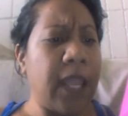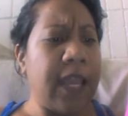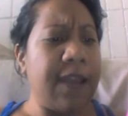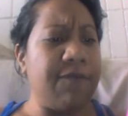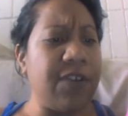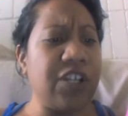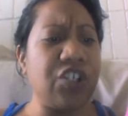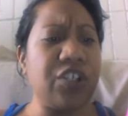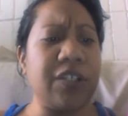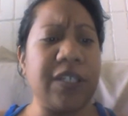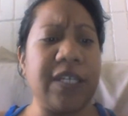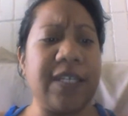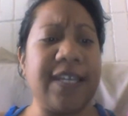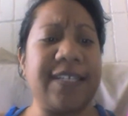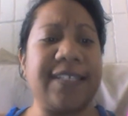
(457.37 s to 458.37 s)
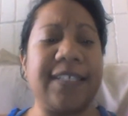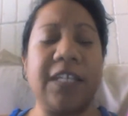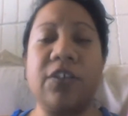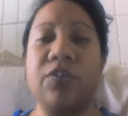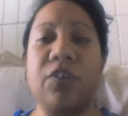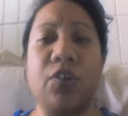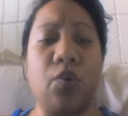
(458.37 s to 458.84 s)
Eventually, they
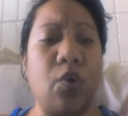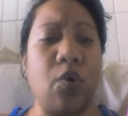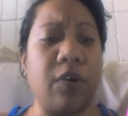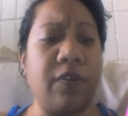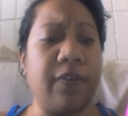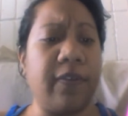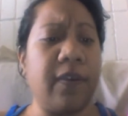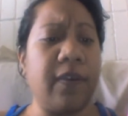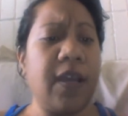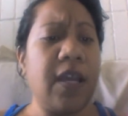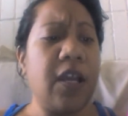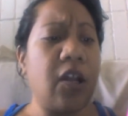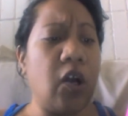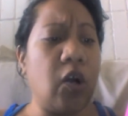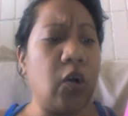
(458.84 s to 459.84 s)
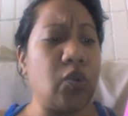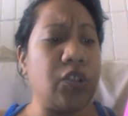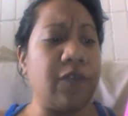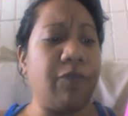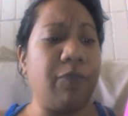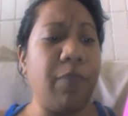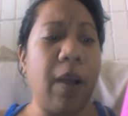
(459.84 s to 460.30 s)
settled the north coast
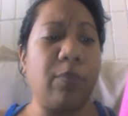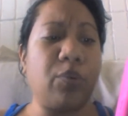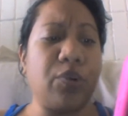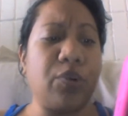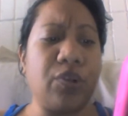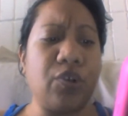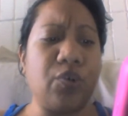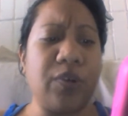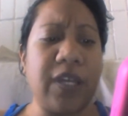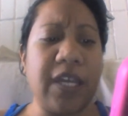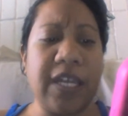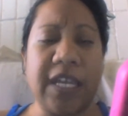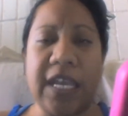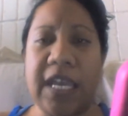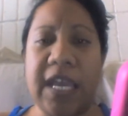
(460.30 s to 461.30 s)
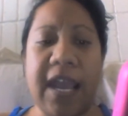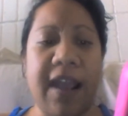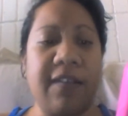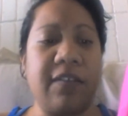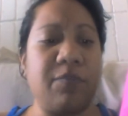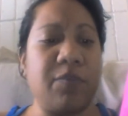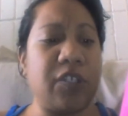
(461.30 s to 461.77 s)
of Papua New Guinea
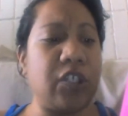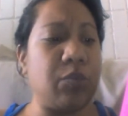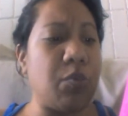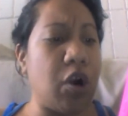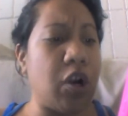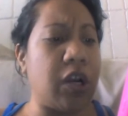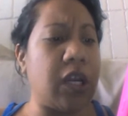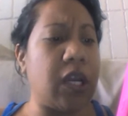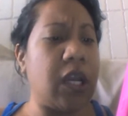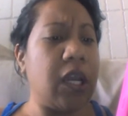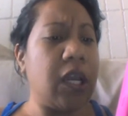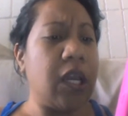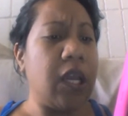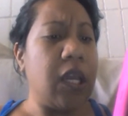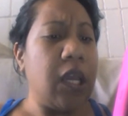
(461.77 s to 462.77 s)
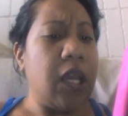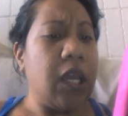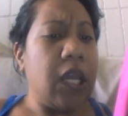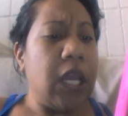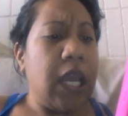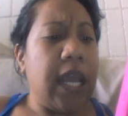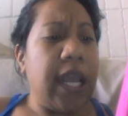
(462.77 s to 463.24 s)
and the Bismarck
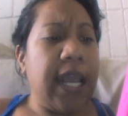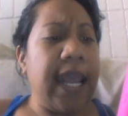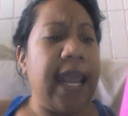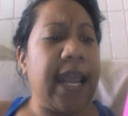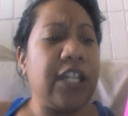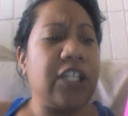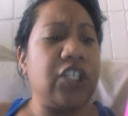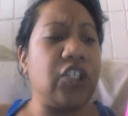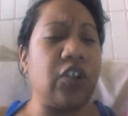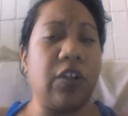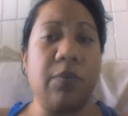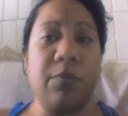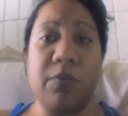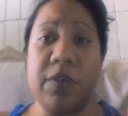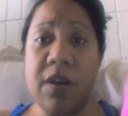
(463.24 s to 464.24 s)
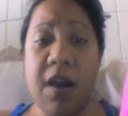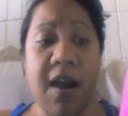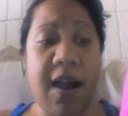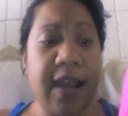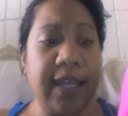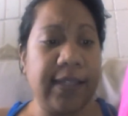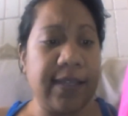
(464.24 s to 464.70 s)
and Solomon
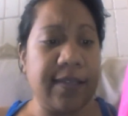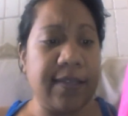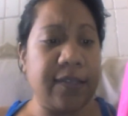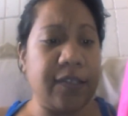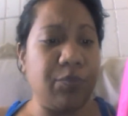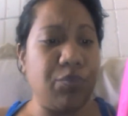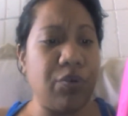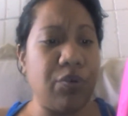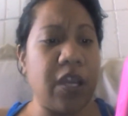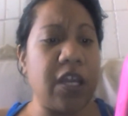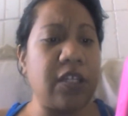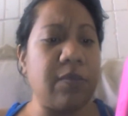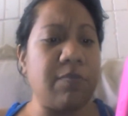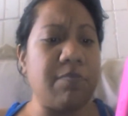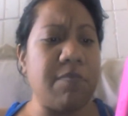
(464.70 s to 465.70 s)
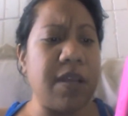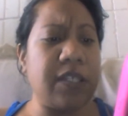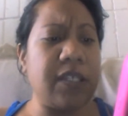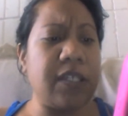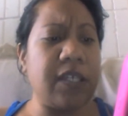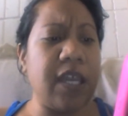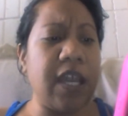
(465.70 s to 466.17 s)
Islands, bringing
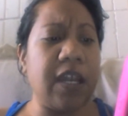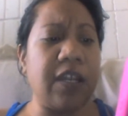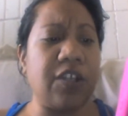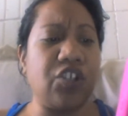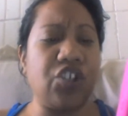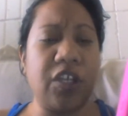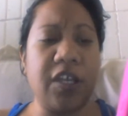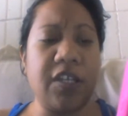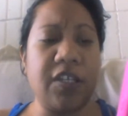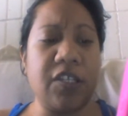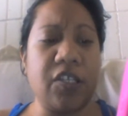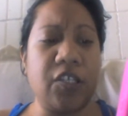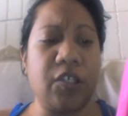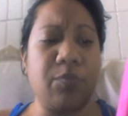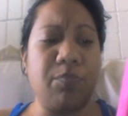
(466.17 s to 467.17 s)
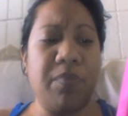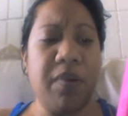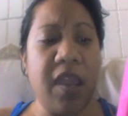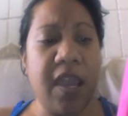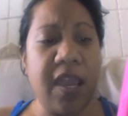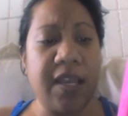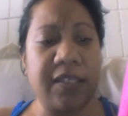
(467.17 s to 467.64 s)
domesticated chickens,
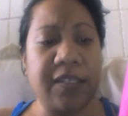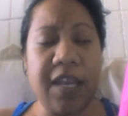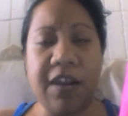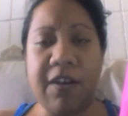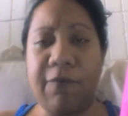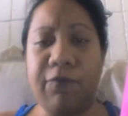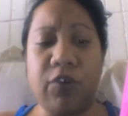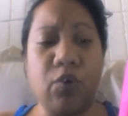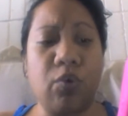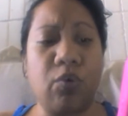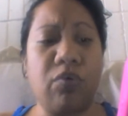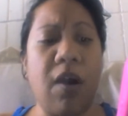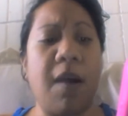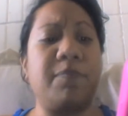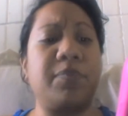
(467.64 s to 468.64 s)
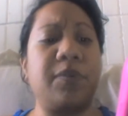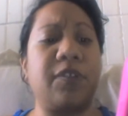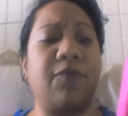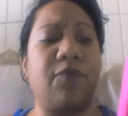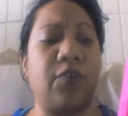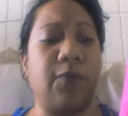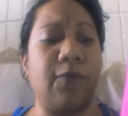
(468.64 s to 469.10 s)
pigs, and a few crops
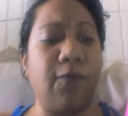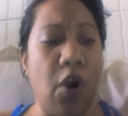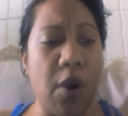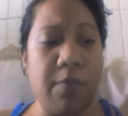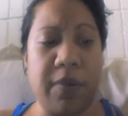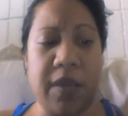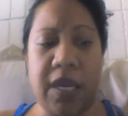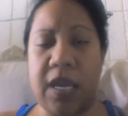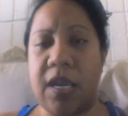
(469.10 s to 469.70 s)
for farming.